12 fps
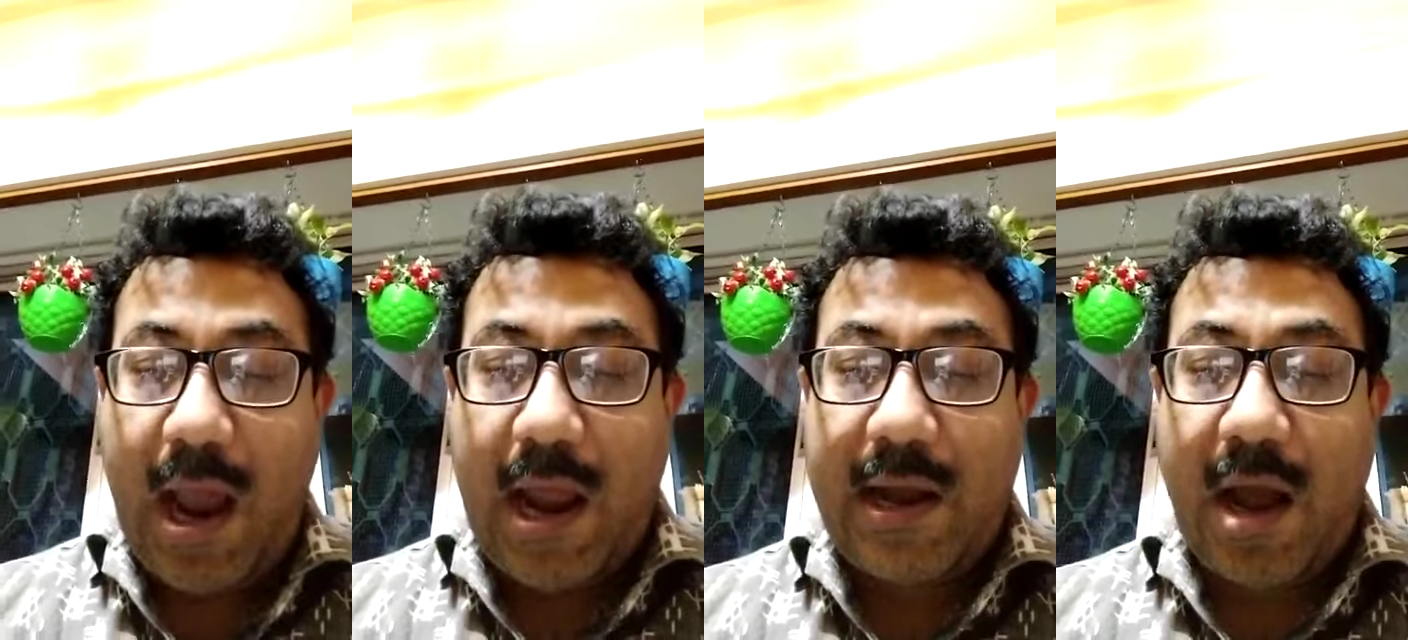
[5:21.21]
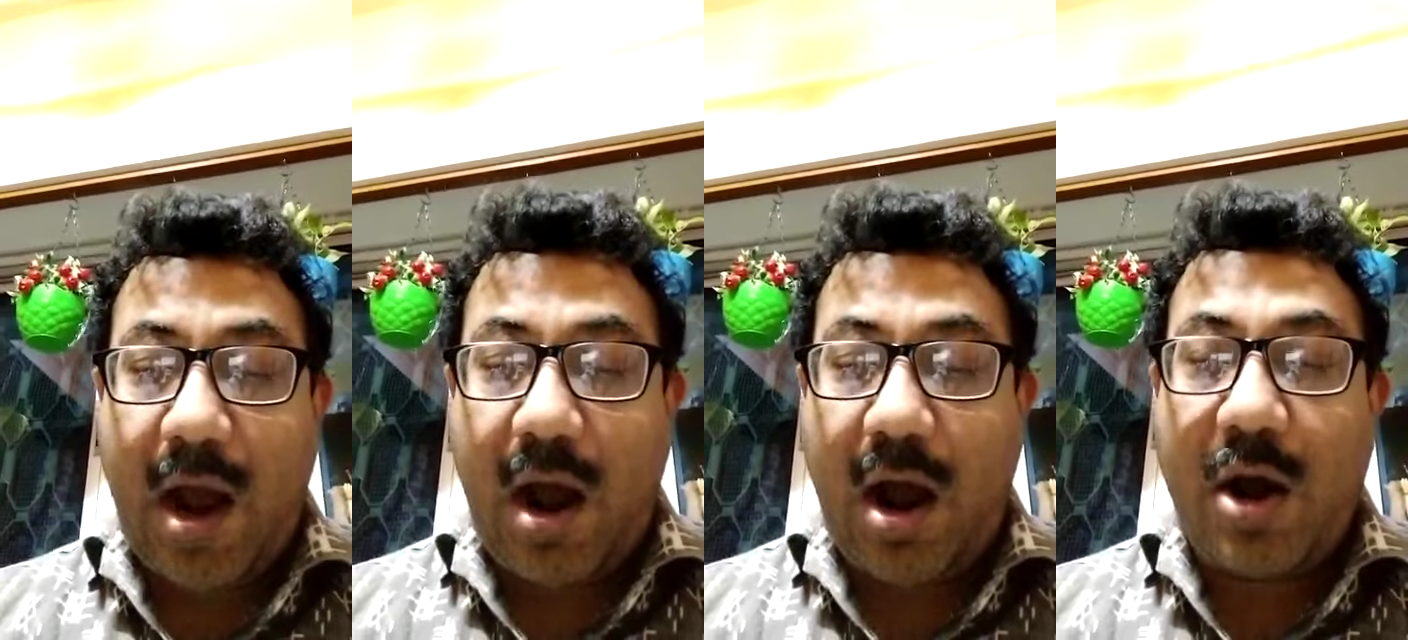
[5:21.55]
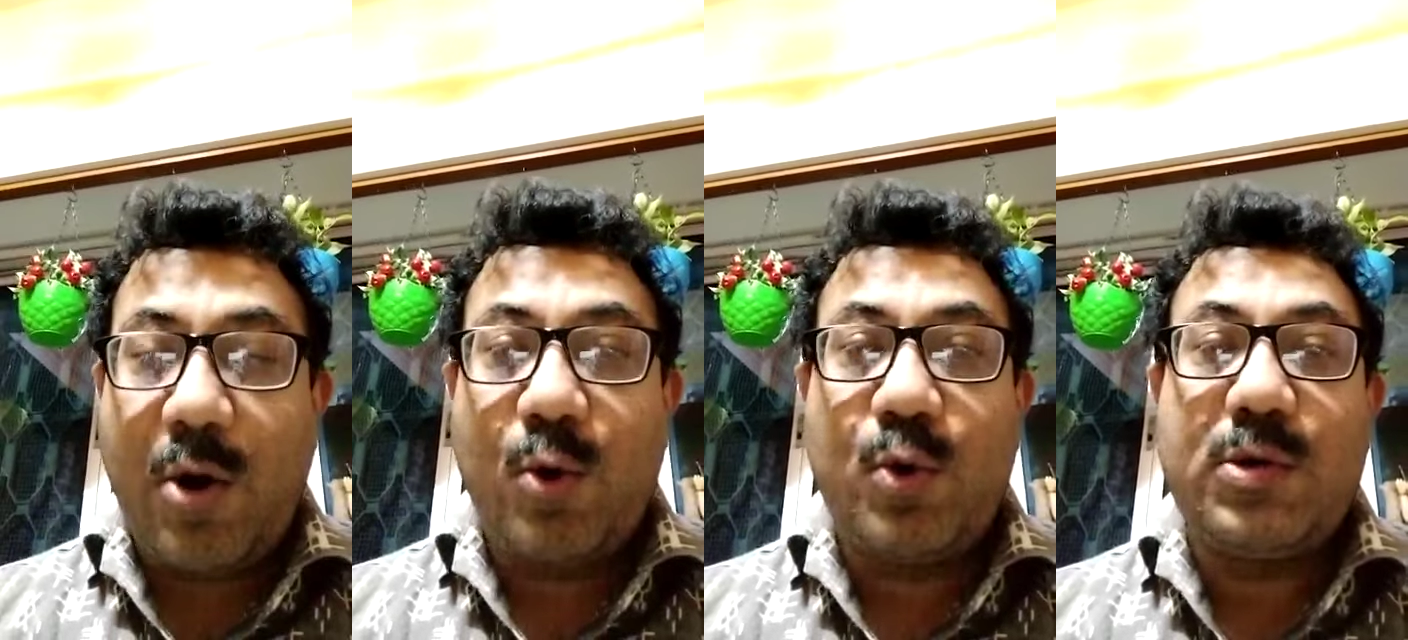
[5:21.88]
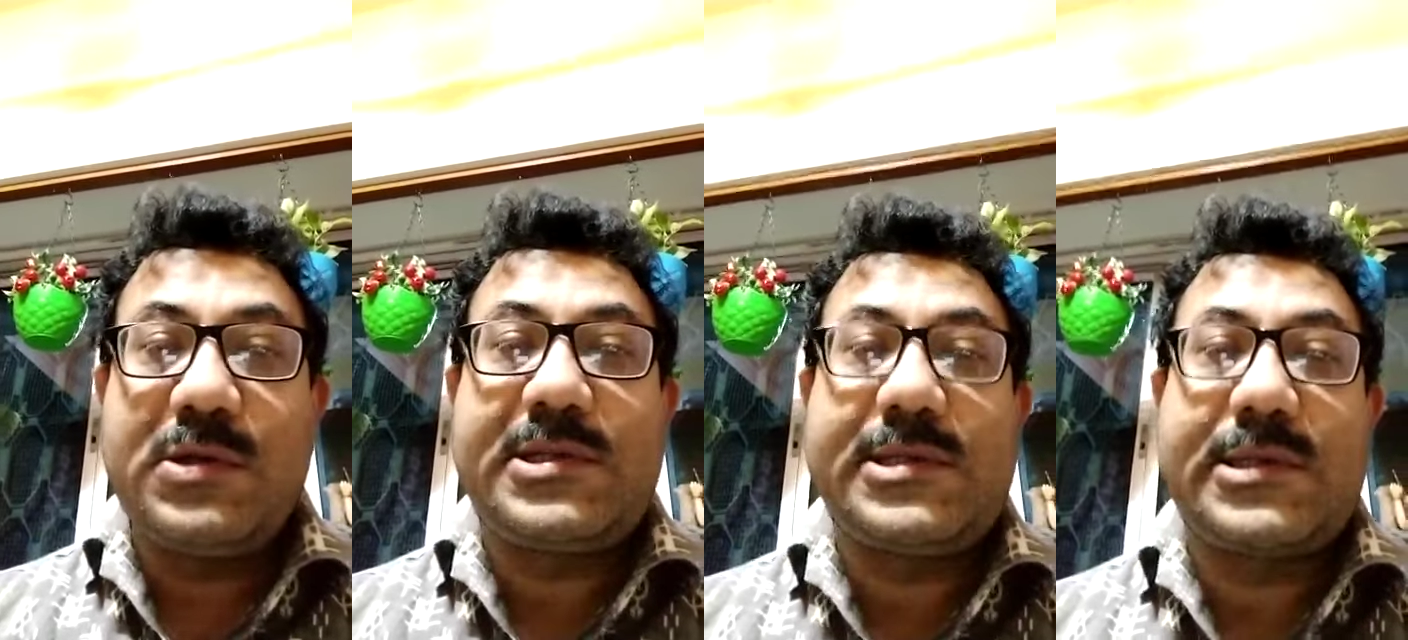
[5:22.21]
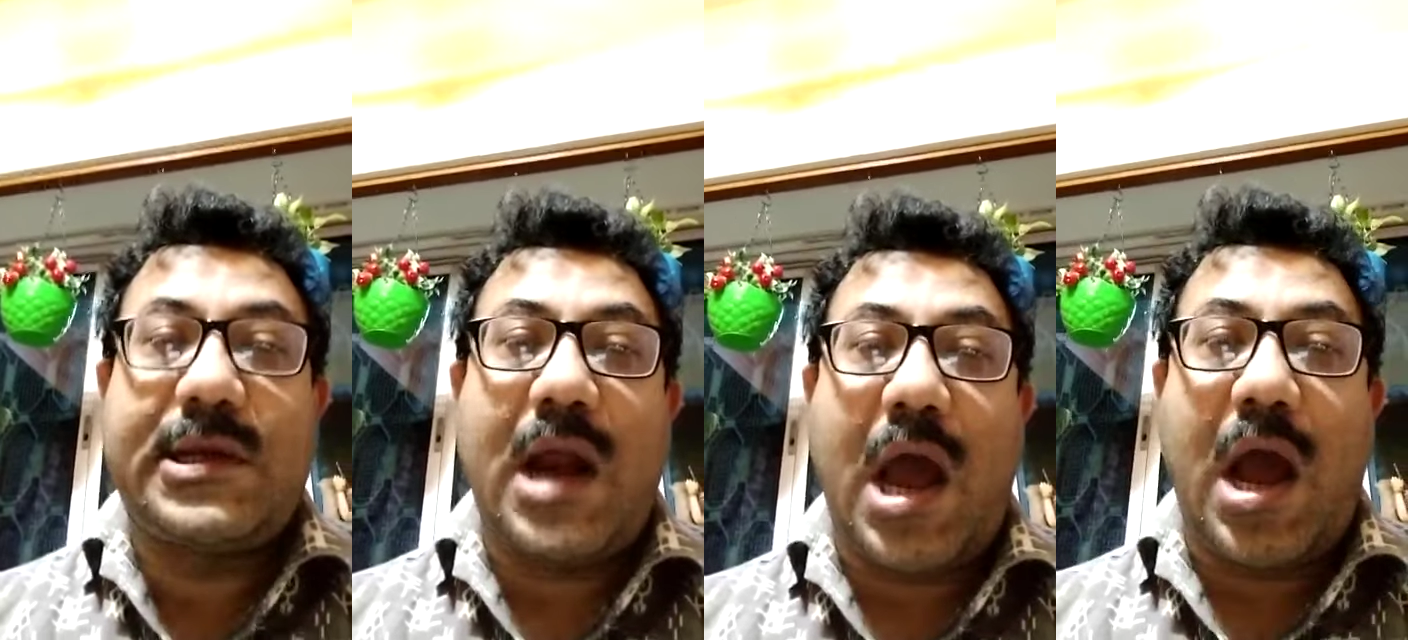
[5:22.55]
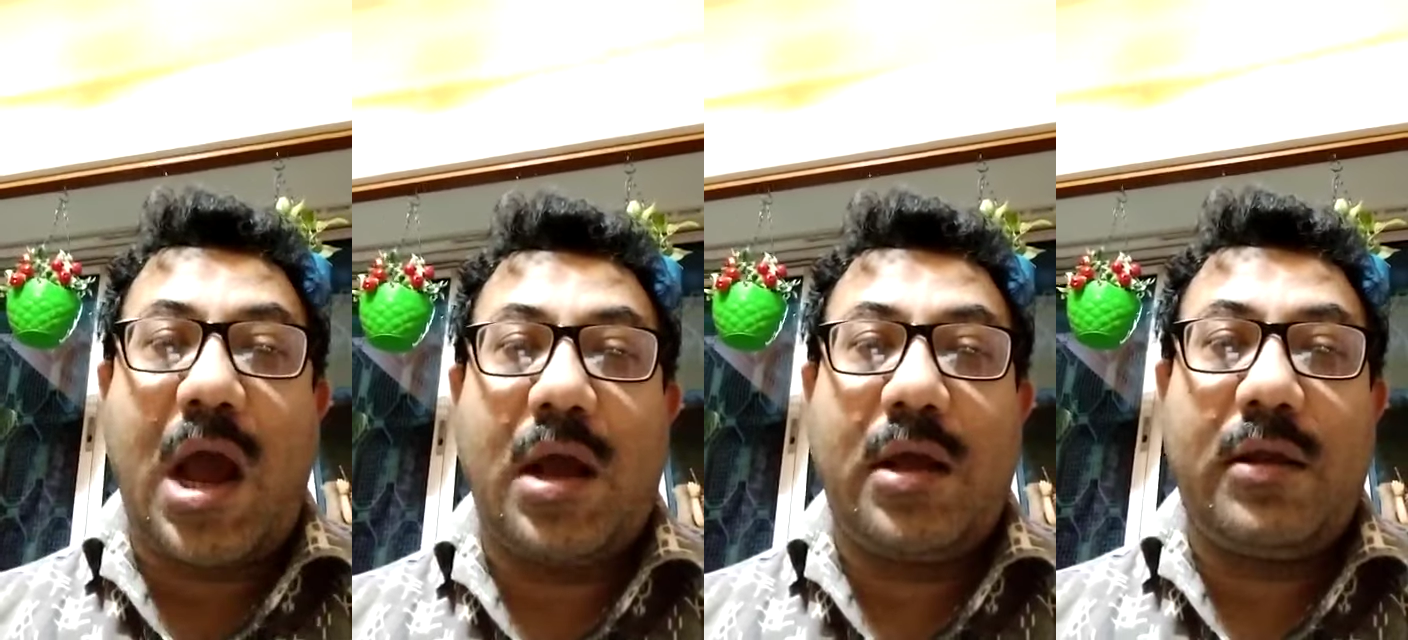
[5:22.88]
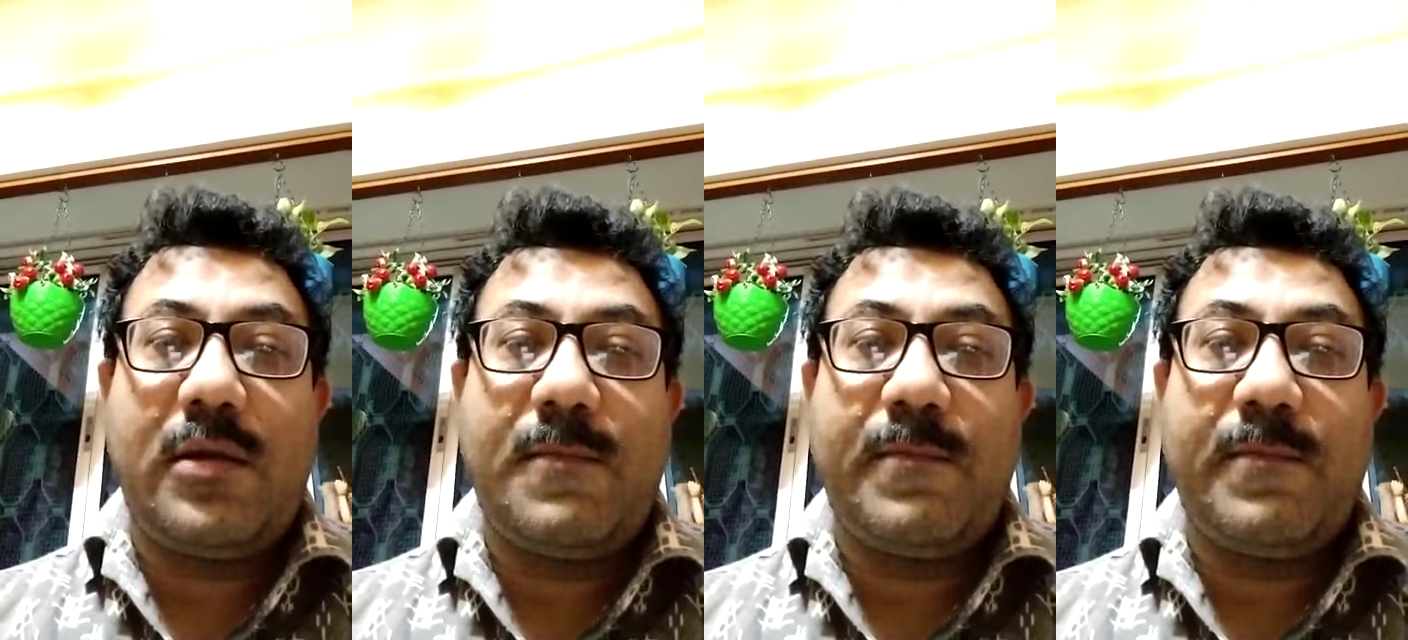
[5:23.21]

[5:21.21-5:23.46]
An owl's cry,